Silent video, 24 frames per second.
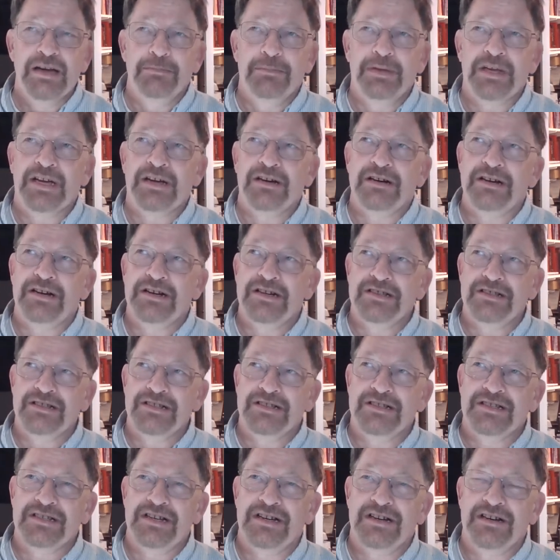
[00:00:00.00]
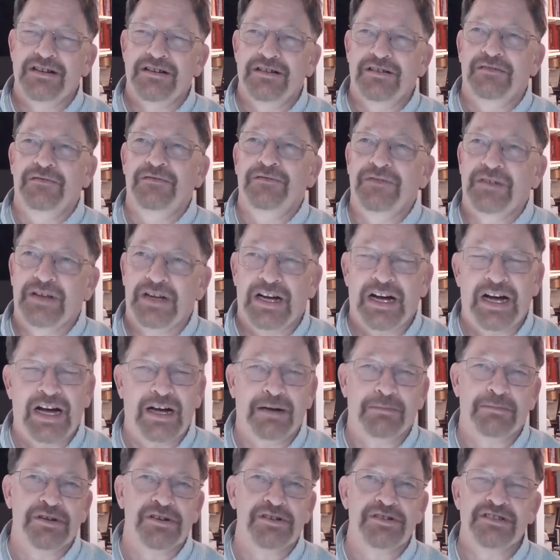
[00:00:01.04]
because of
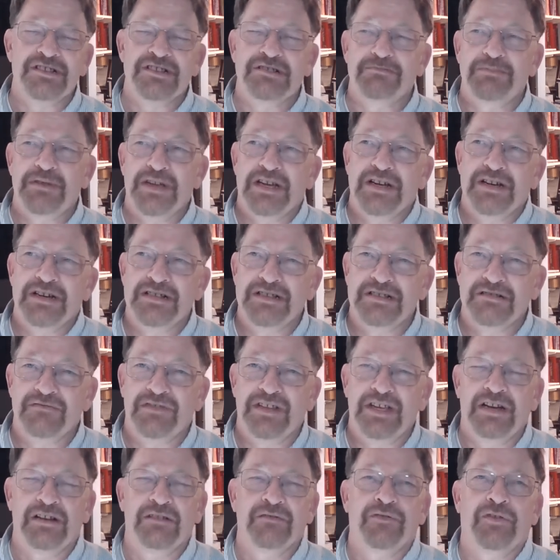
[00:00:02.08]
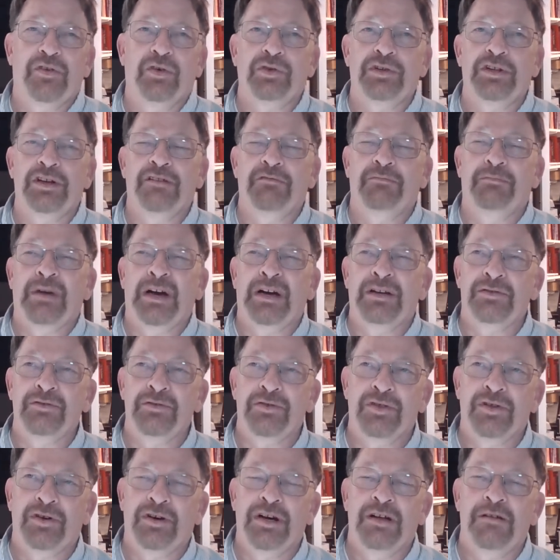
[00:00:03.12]
commerce, because of the unfolding of modern
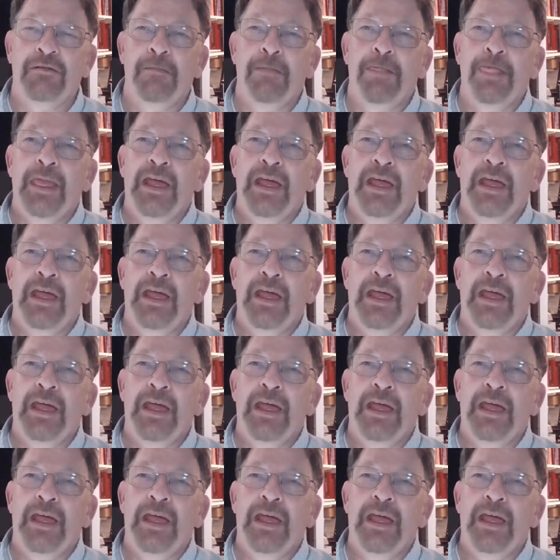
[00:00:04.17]
thought,